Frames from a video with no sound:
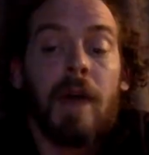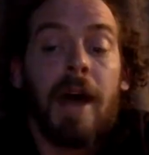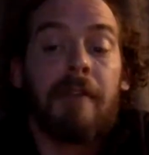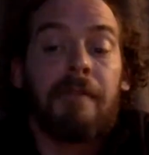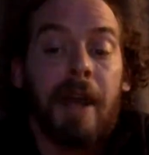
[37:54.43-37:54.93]

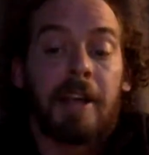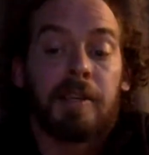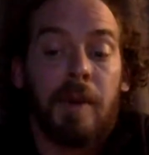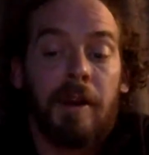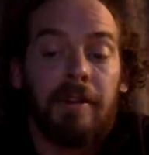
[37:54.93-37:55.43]
have
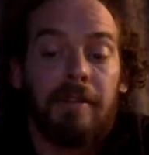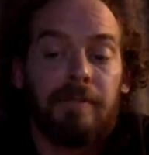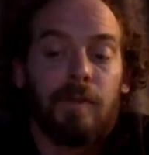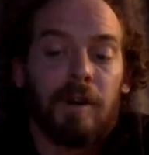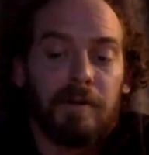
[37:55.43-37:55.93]
X amount of,
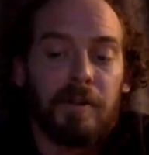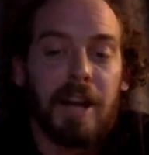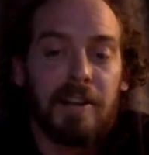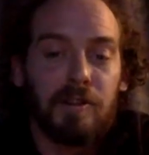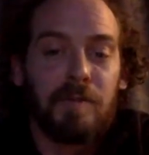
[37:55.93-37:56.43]
well, you
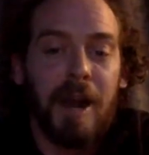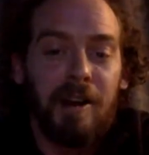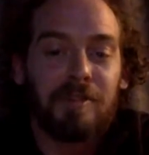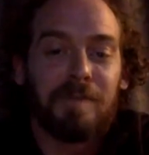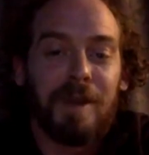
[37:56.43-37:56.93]
guys use
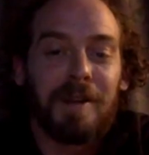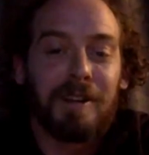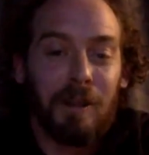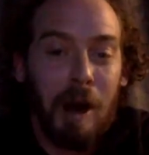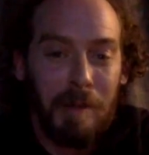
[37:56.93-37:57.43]
miles, but
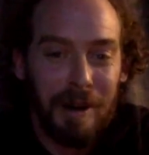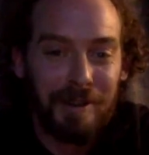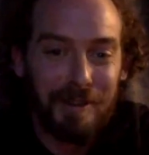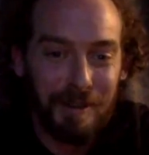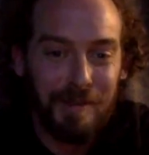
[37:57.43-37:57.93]

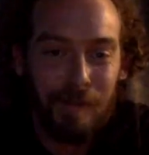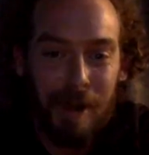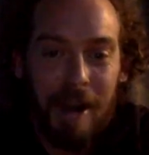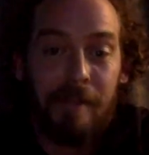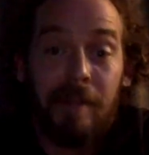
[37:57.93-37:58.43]
kilometers or
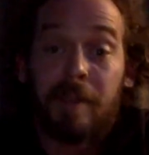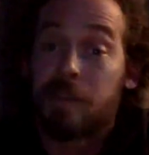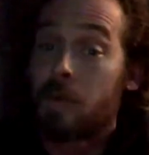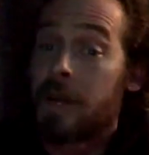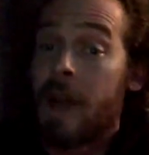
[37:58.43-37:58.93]
whatever.
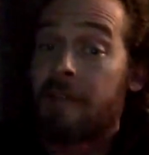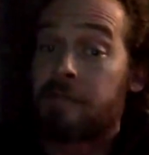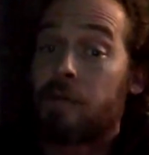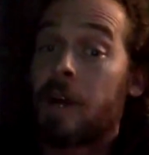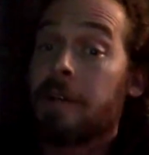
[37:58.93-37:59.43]
This is what you have
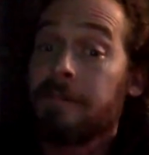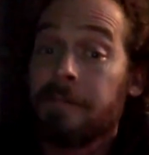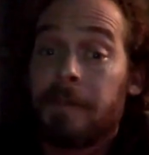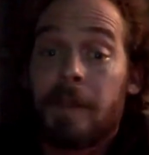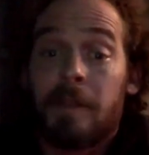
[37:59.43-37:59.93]
to run.
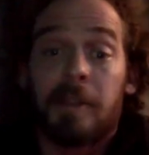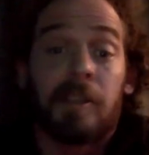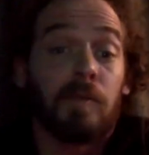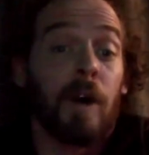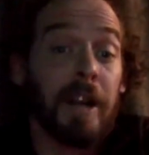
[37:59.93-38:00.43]

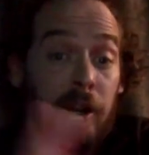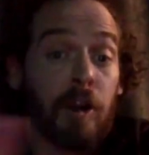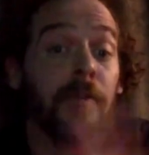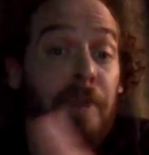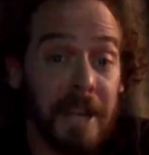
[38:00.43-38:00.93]
This is what it
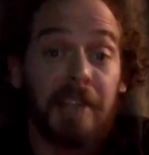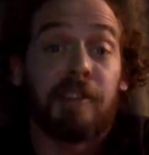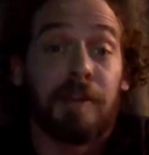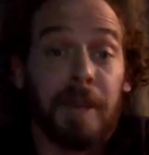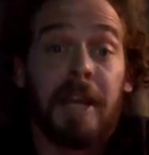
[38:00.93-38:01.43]
could
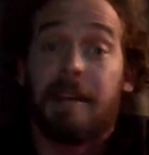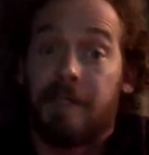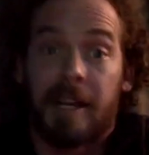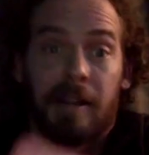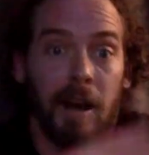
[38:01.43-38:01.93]
potentially be. And
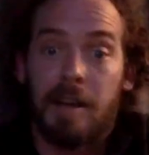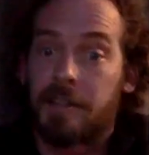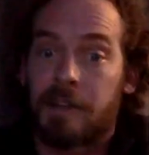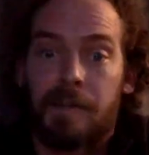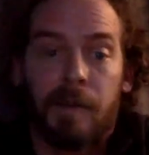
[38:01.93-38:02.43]
if they get
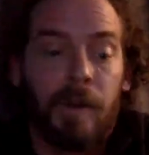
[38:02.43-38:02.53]
lost, it could be